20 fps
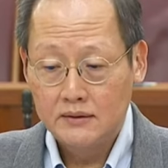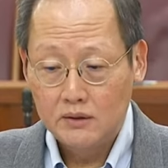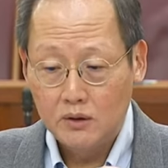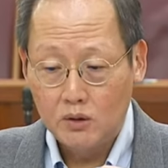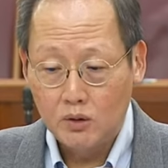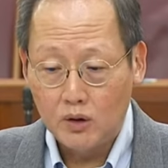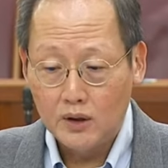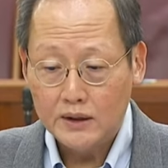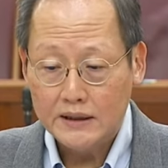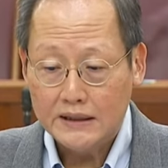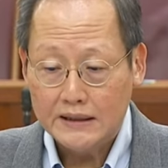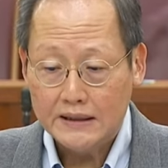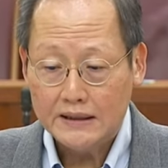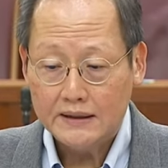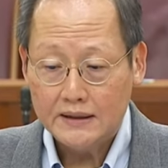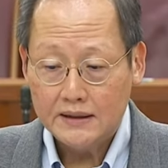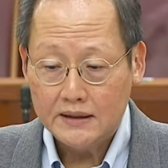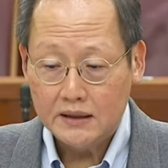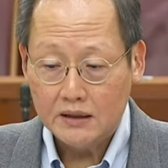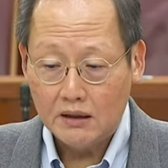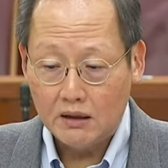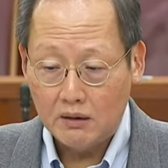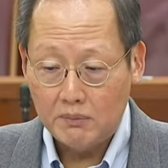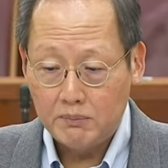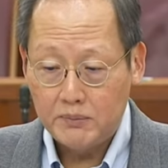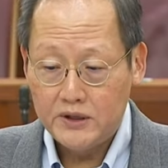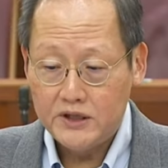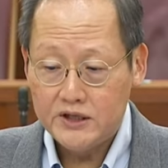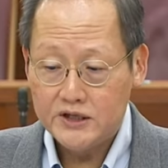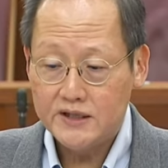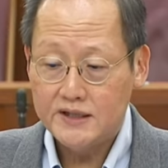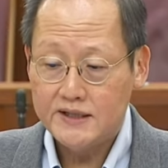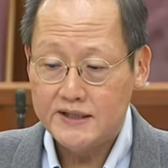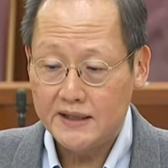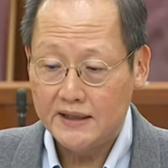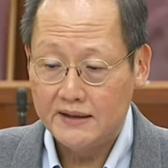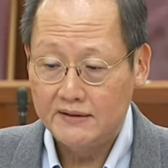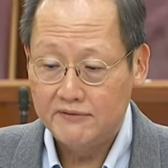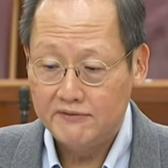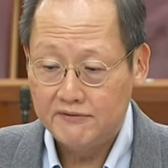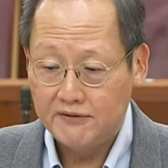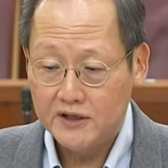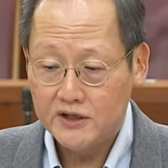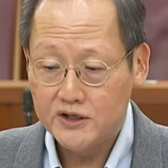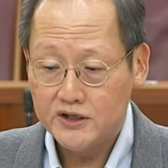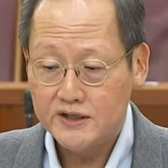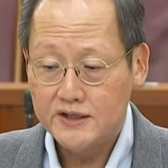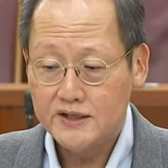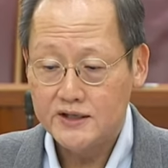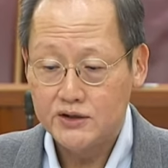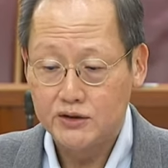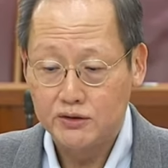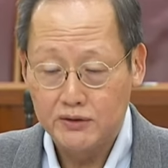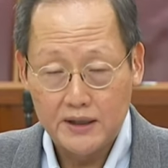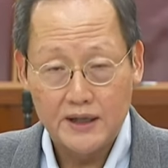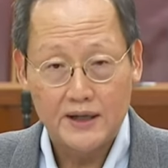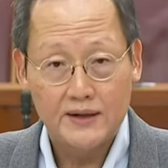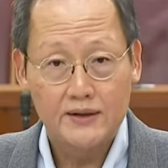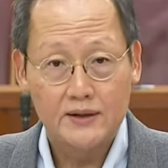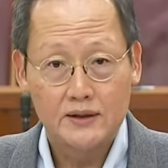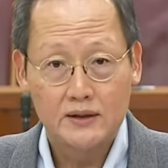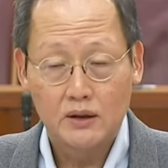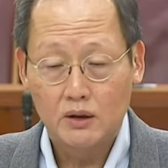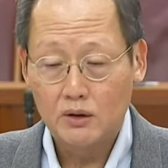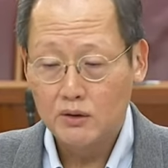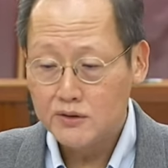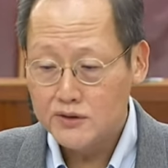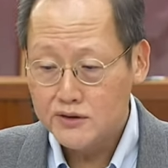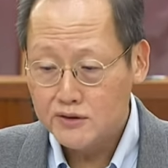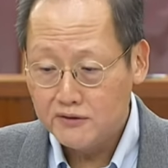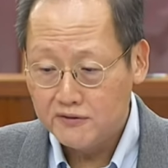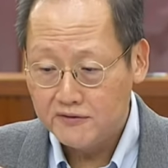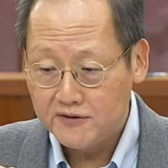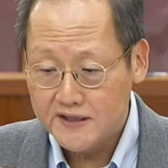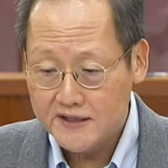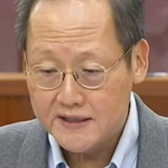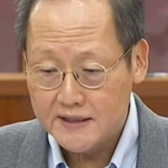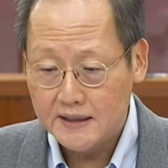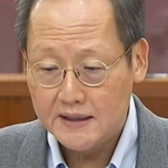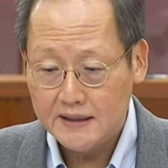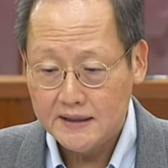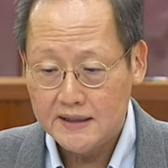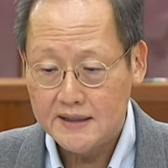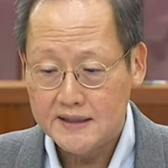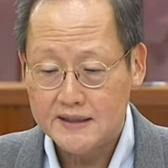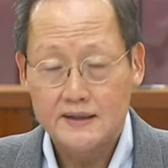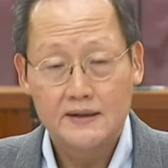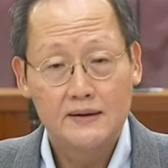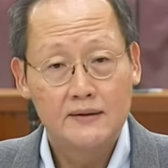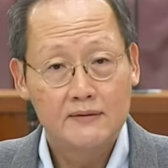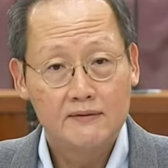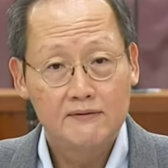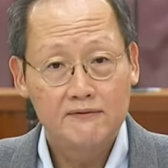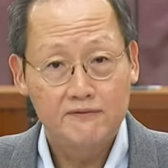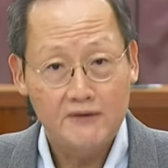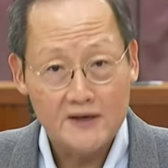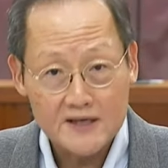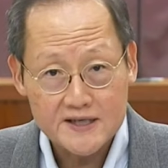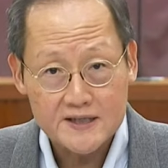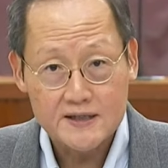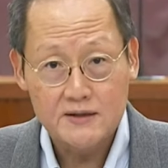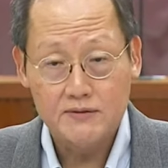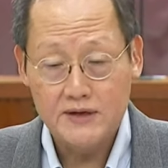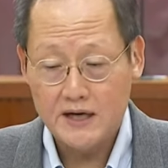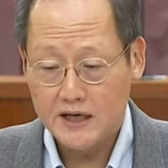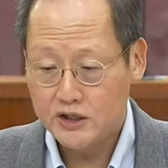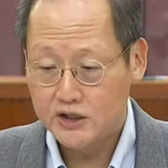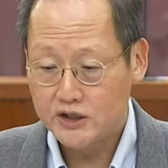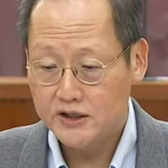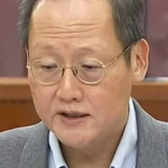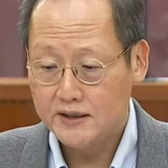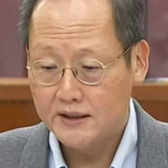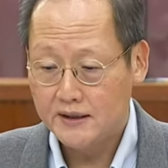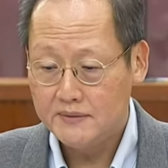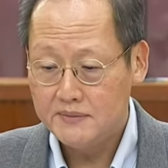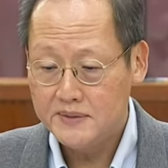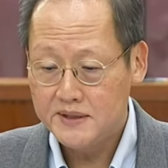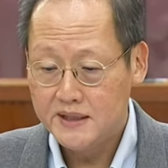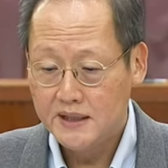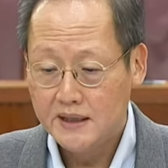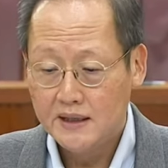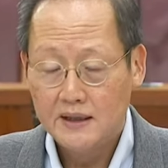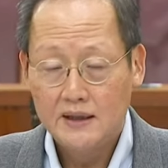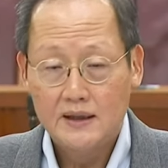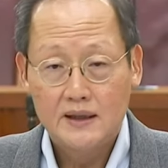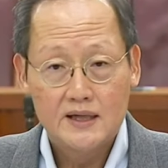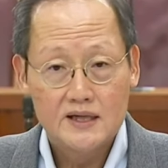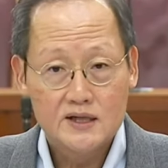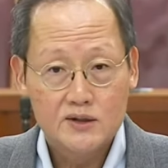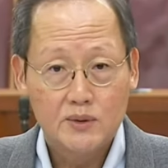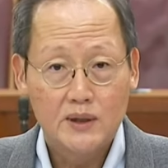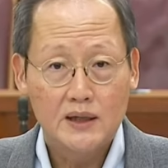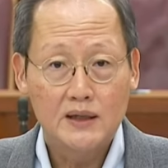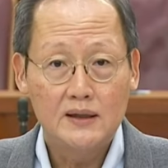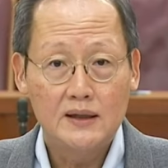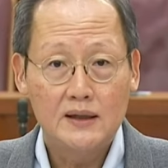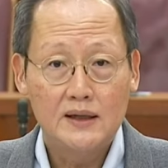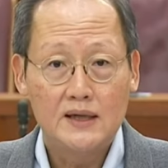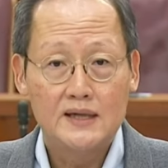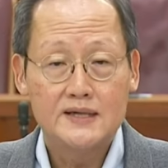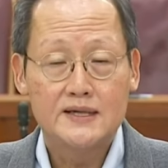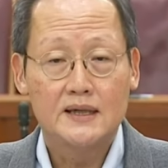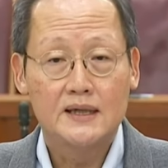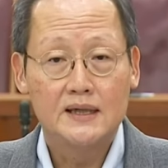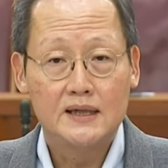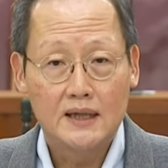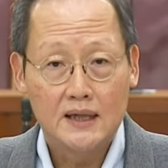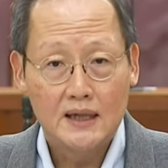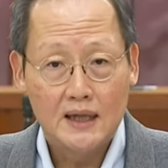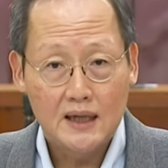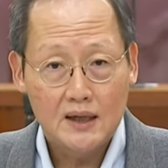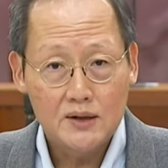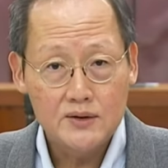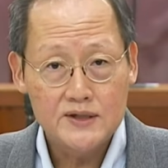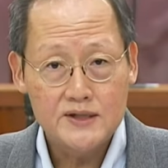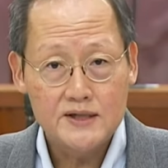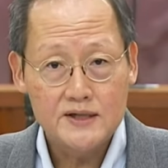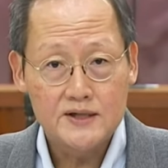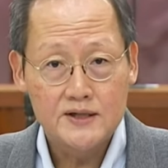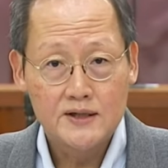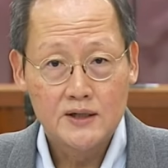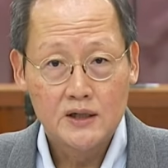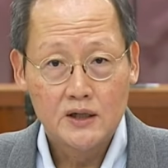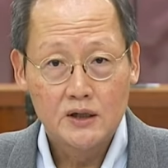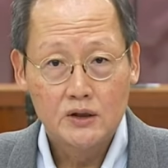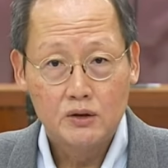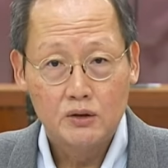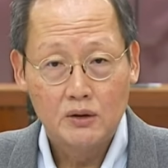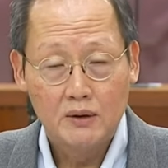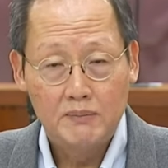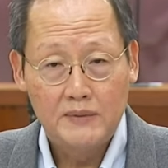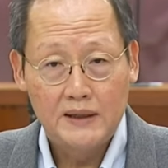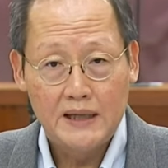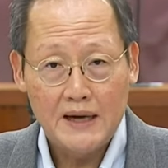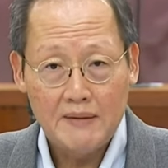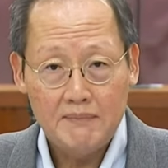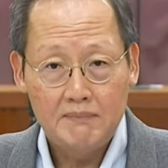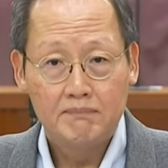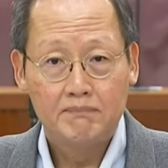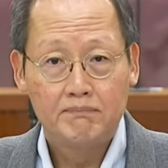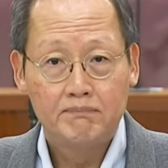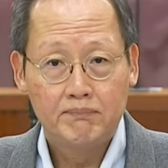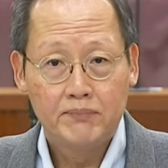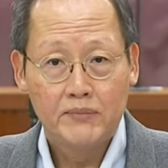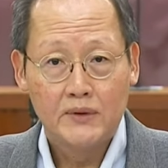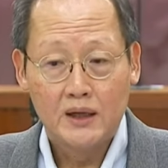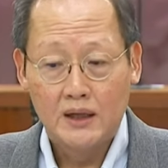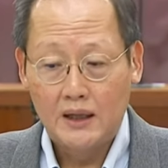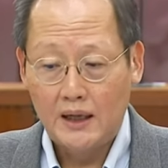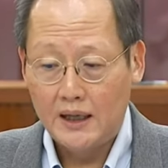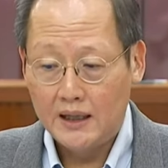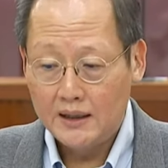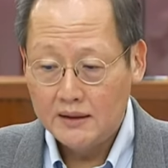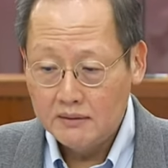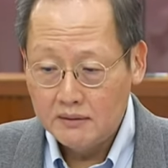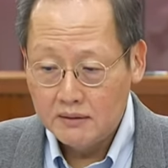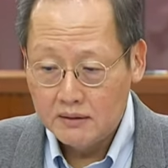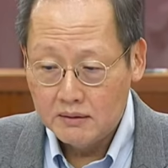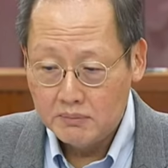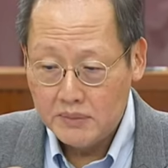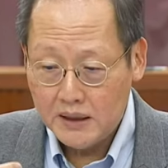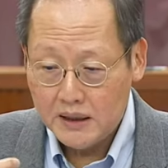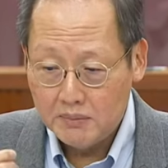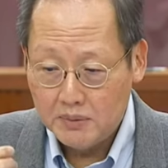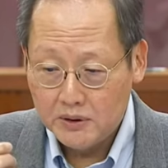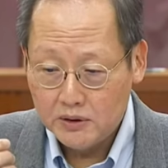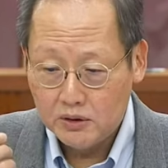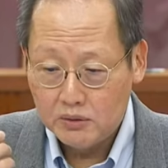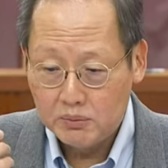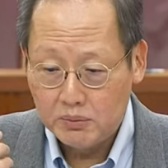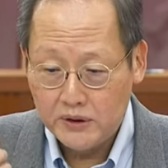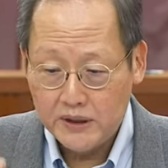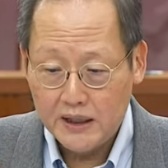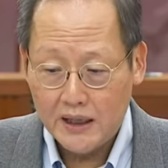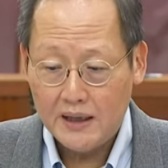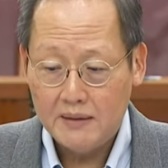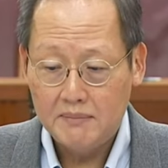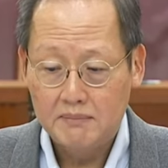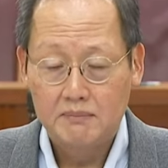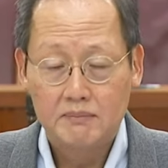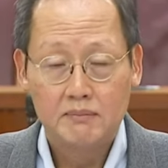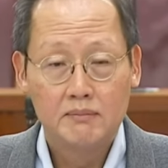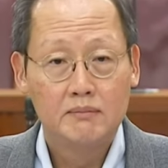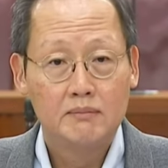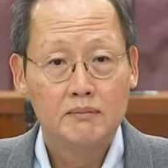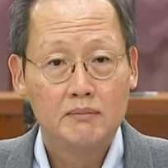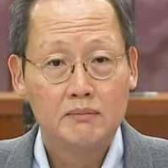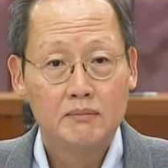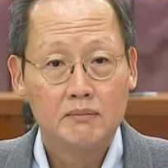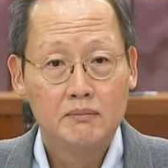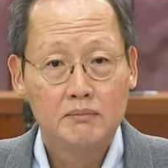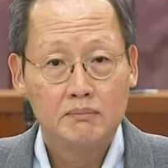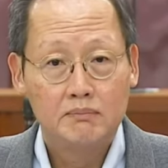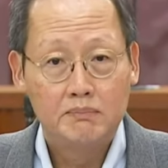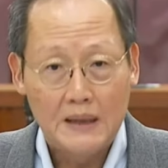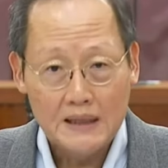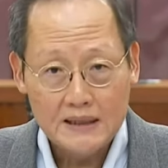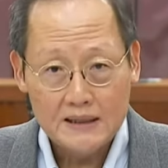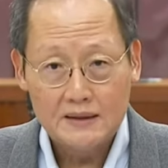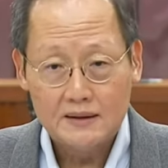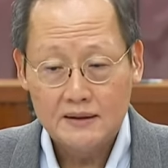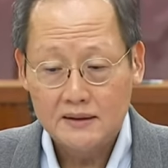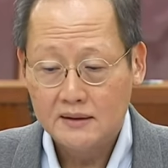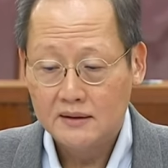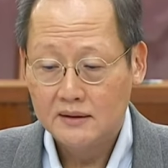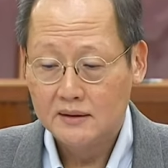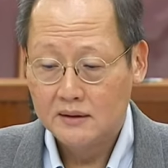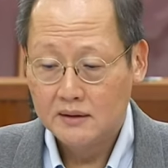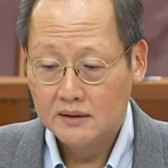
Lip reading: coordinating the operations and functions together also facilitates faster reaction times, as well as it allows us to adapt and be able to preempt better